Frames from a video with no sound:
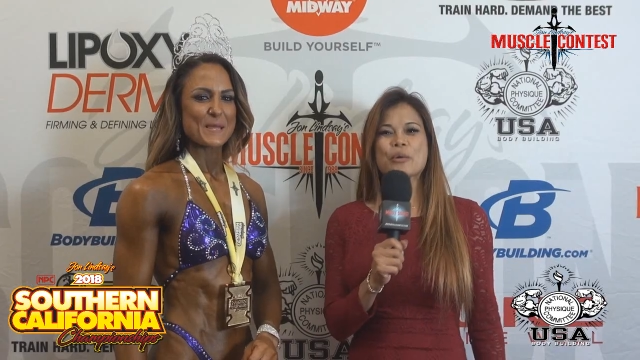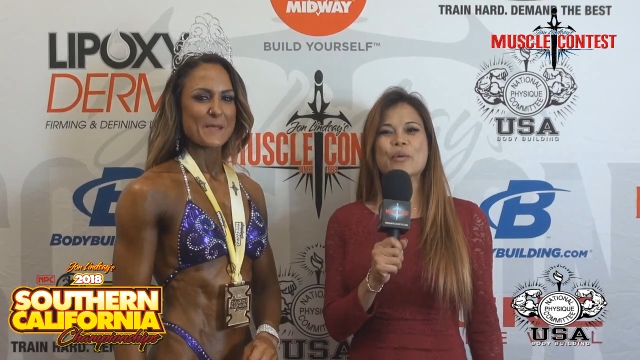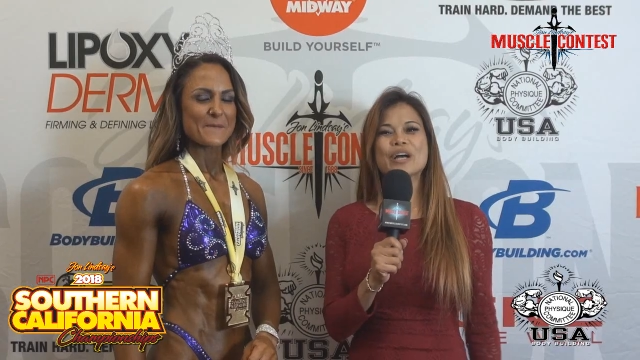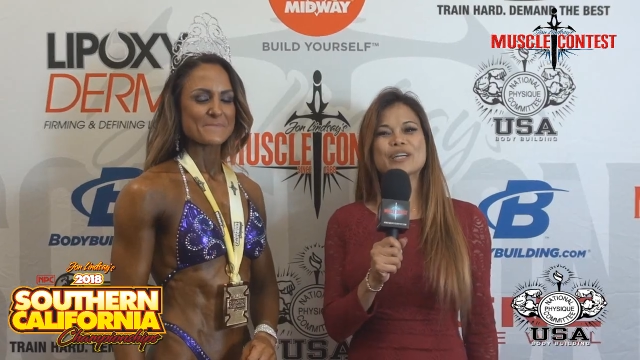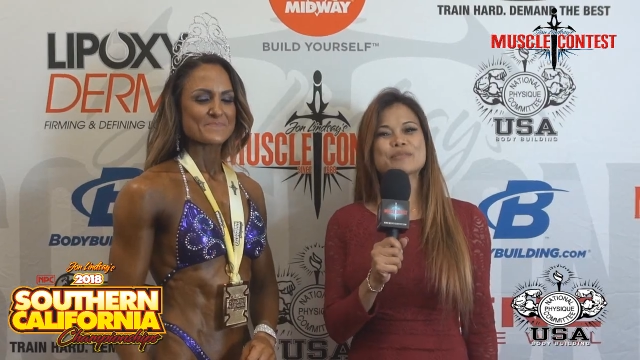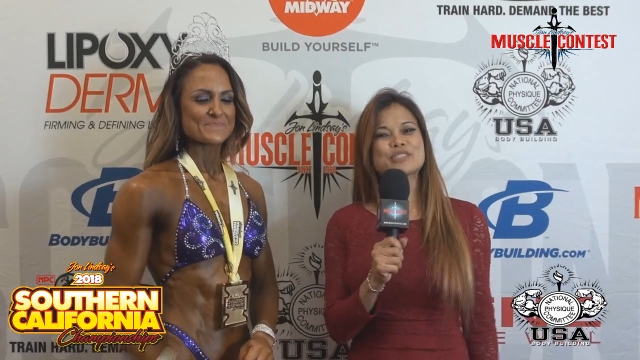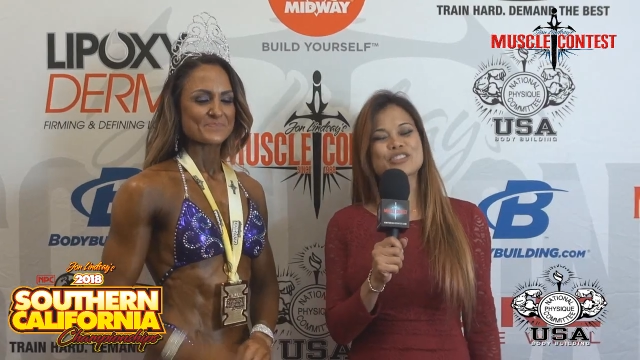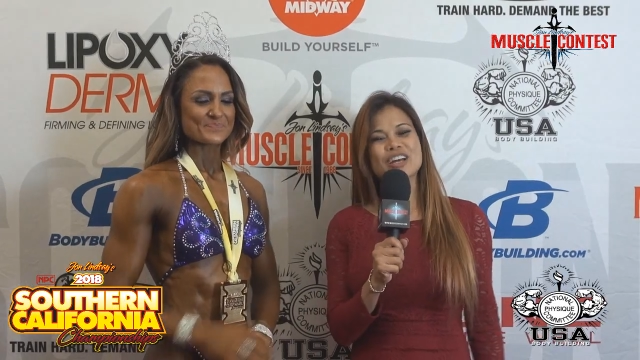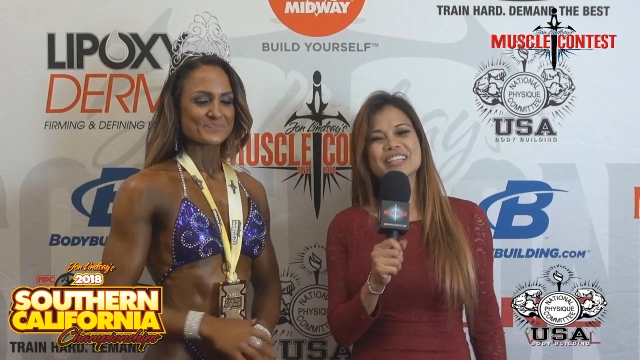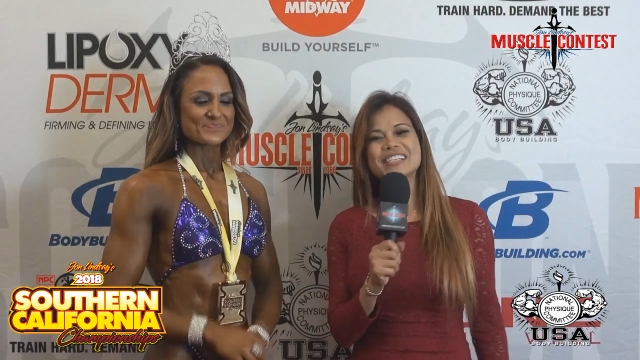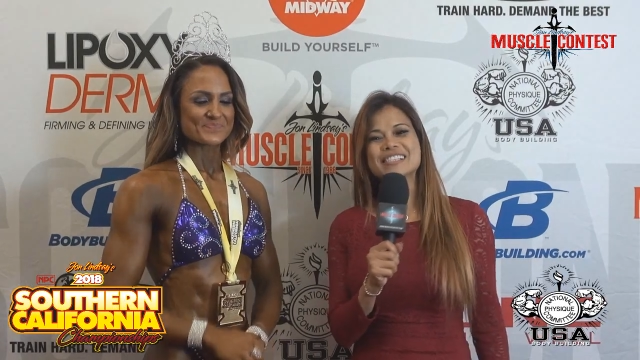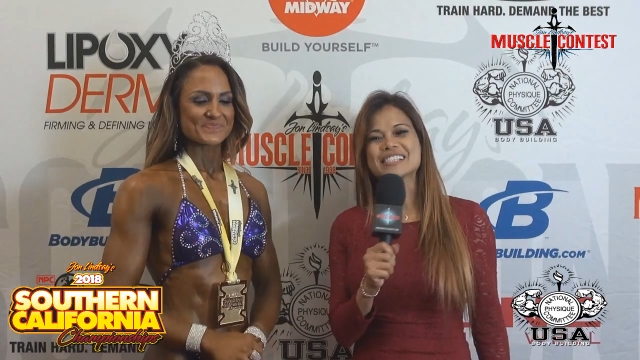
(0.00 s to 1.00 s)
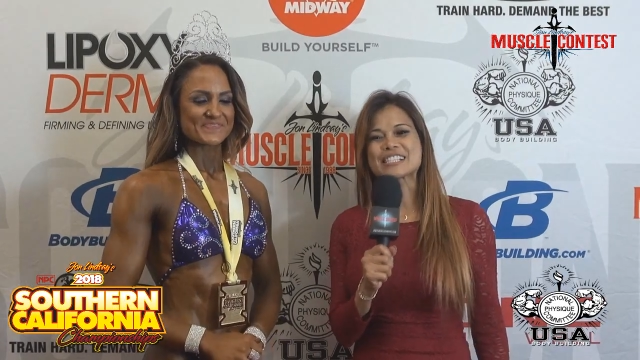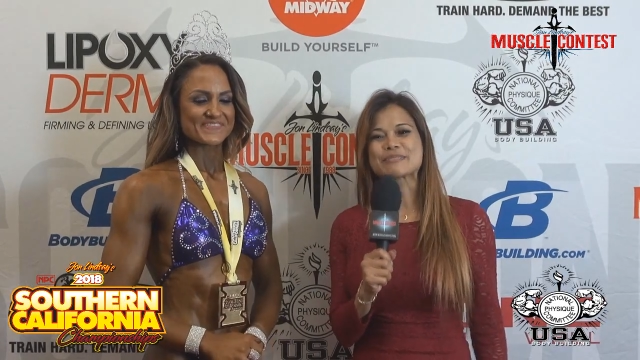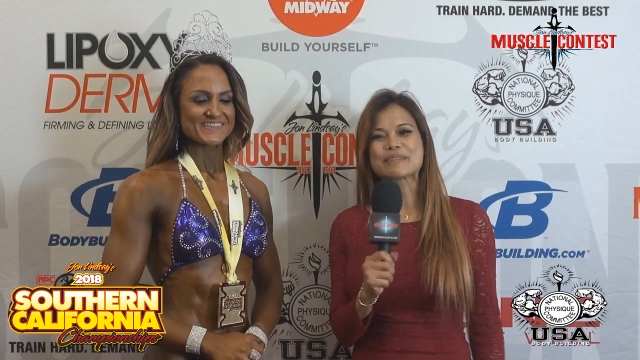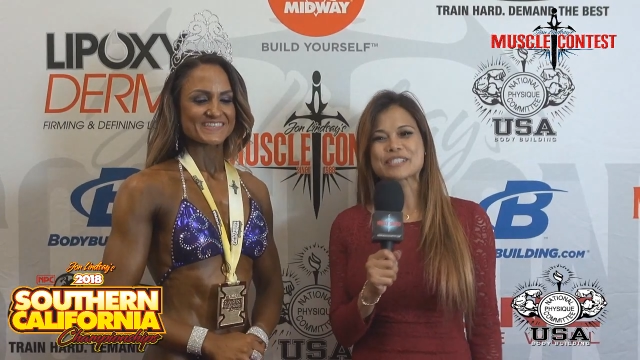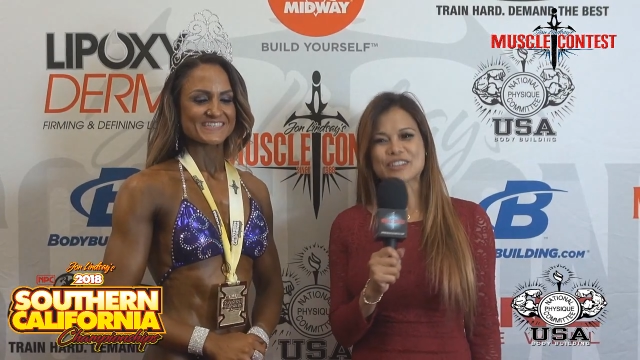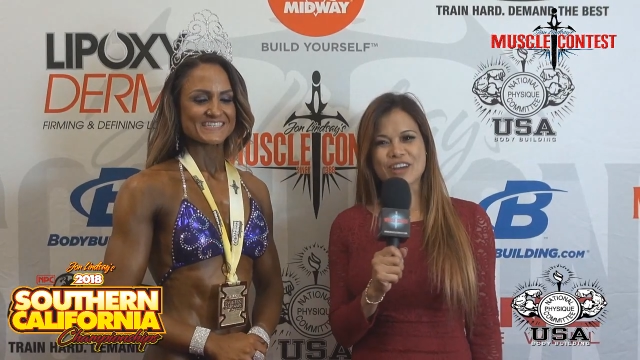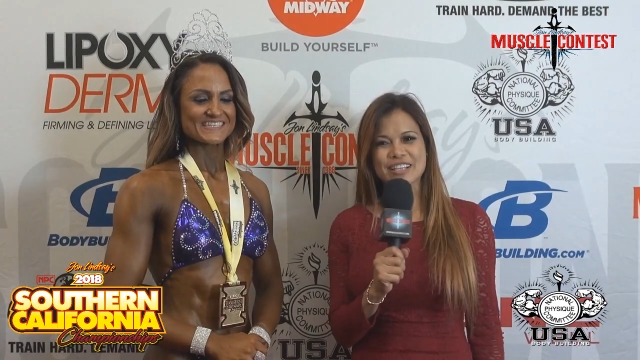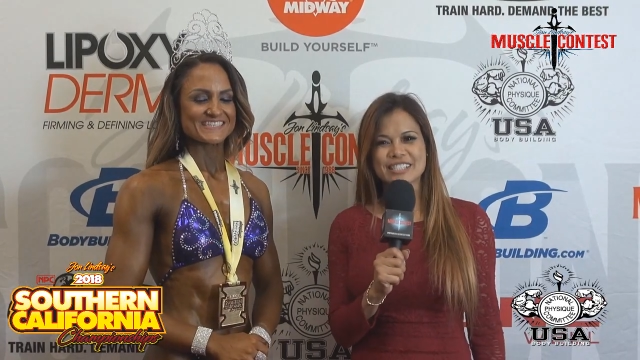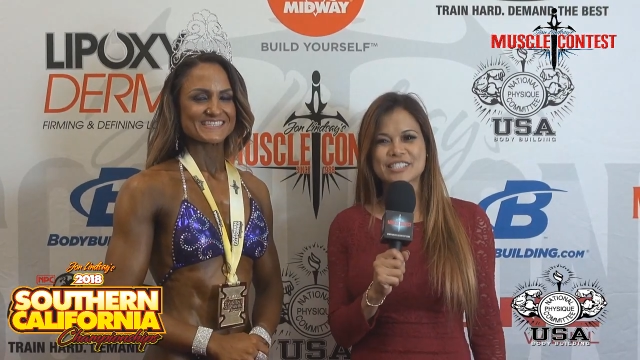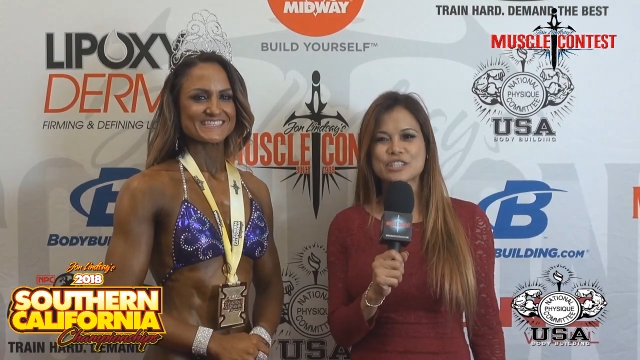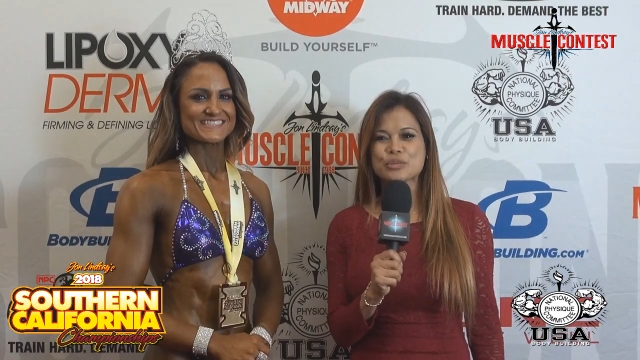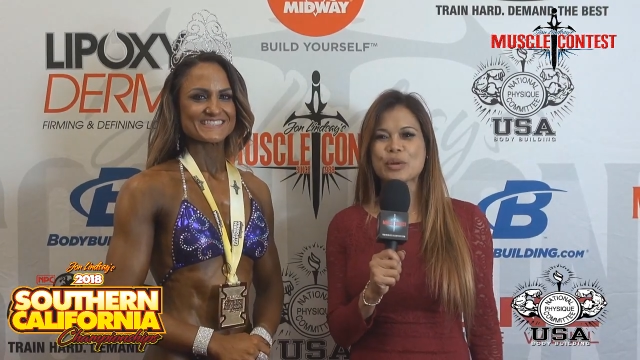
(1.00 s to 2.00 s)
Speaker 1: Welcome to Jon Lindsay's Muscle Contest,
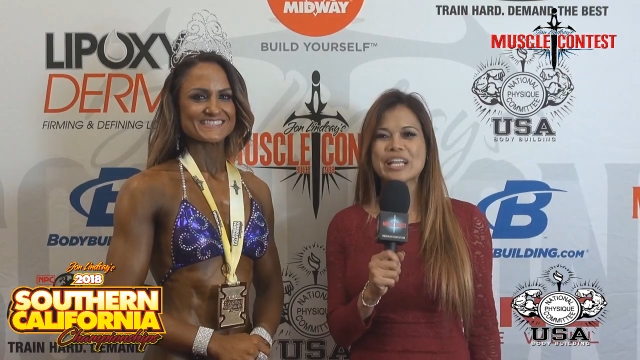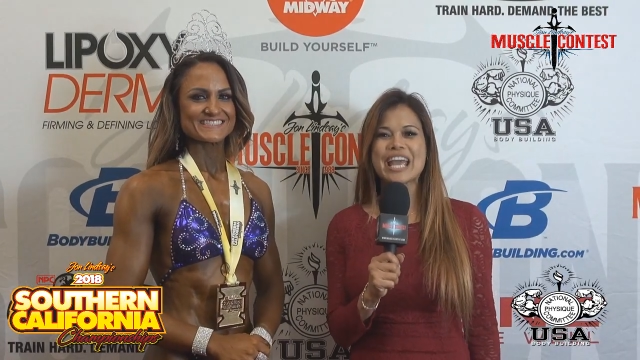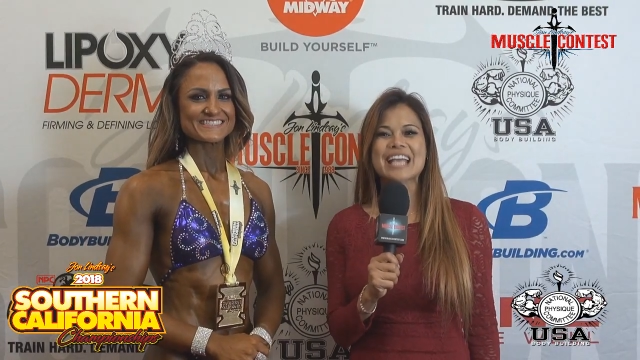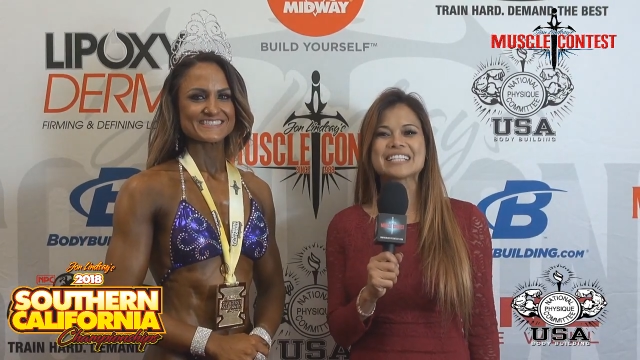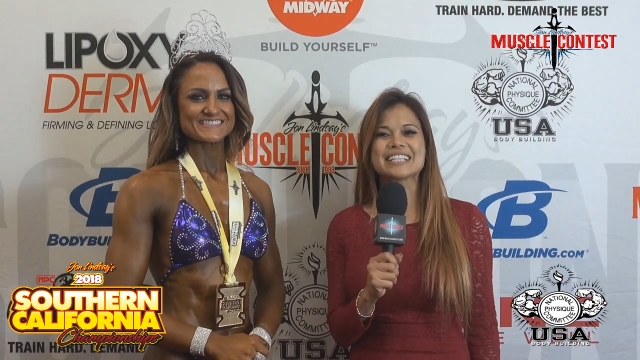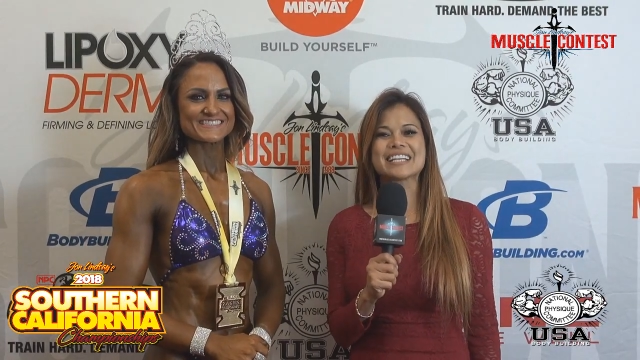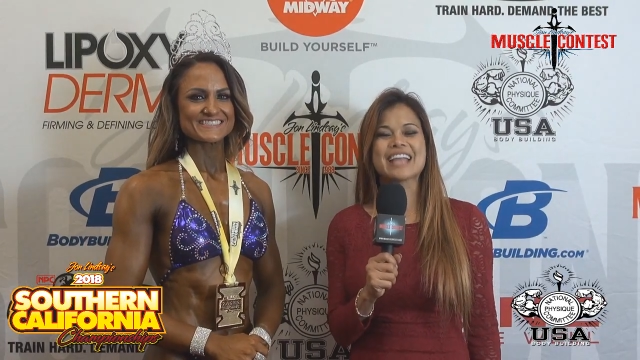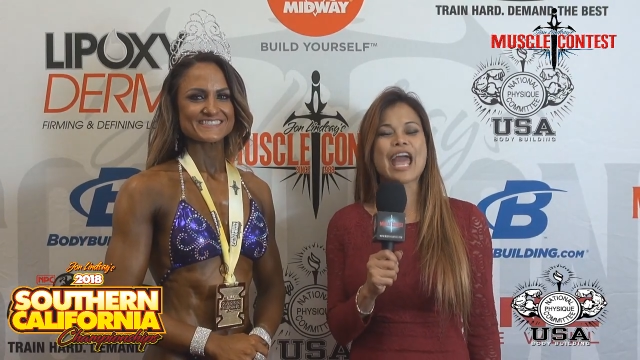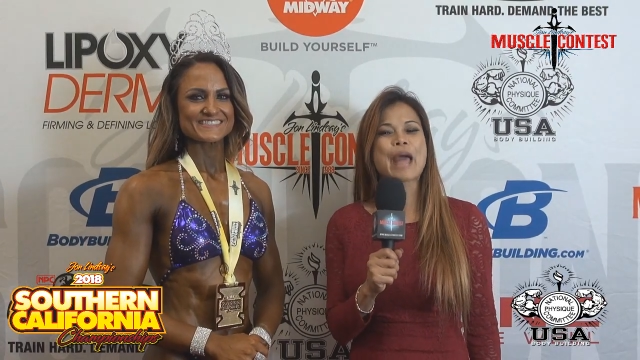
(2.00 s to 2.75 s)
the 2018